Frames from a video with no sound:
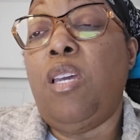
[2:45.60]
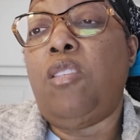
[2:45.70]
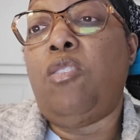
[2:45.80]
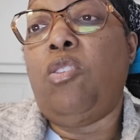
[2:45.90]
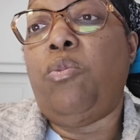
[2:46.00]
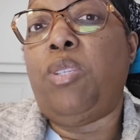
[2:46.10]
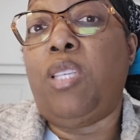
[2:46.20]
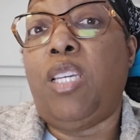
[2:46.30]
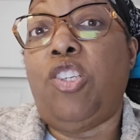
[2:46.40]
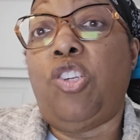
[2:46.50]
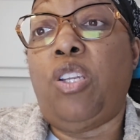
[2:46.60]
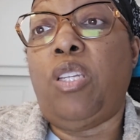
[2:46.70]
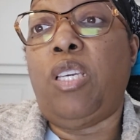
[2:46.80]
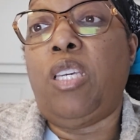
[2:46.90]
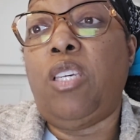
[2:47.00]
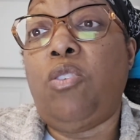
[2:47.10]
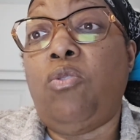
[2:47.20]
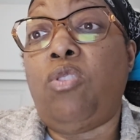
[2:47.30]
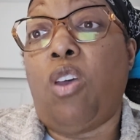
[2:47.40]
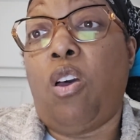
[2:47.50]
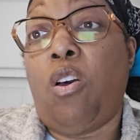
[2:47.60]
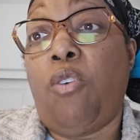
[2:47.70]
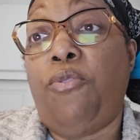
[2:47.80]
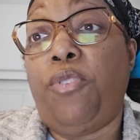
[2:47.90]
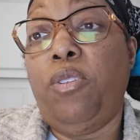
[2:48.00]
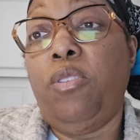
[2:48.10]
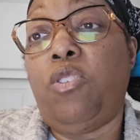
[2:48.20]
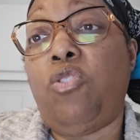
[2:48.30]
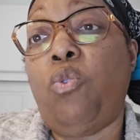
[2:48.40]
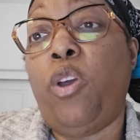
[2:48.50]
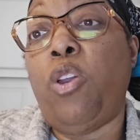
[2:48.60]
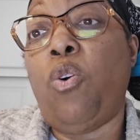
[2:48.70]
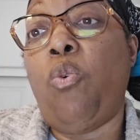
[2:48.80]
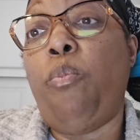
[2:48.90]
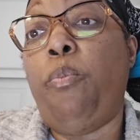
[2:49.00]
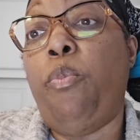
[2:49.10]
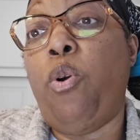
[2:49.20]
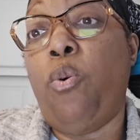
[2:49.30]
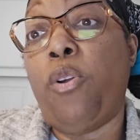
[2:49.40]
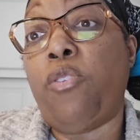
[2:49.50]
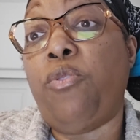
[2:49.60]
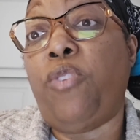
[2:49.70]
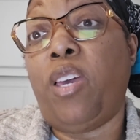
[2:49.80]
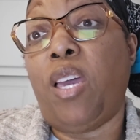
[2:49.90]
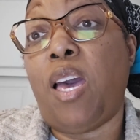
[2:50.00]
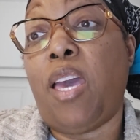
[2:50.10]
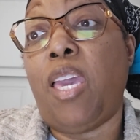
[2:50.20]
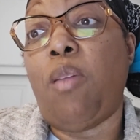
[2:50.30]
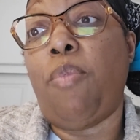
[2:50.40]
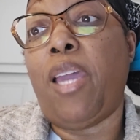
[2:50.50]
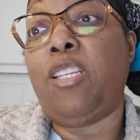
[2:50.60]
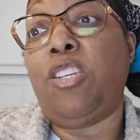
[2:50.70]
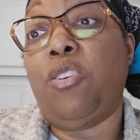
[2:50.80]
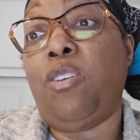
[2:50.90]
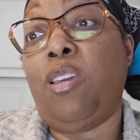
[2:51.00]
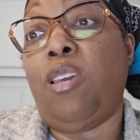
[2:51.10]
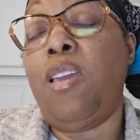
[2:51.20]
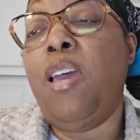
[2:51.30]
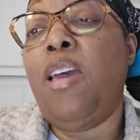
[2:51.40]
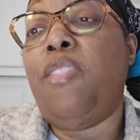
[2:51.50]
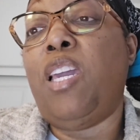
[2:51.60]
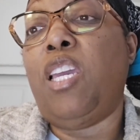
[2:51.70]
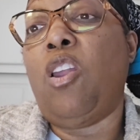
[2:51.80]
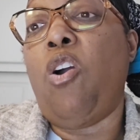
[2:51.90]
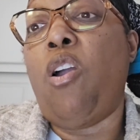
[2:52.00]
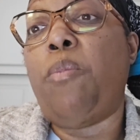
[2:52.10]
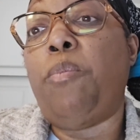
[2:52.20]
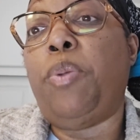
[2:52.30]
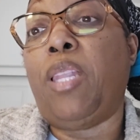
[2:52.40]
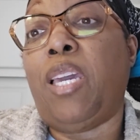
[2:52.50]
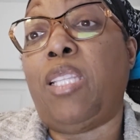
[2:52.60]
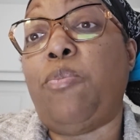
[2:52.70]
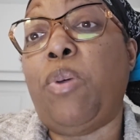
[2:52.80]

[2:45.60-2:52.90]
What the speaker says: Solarization kills off soil-borne fungi and bacteria that can harm plants,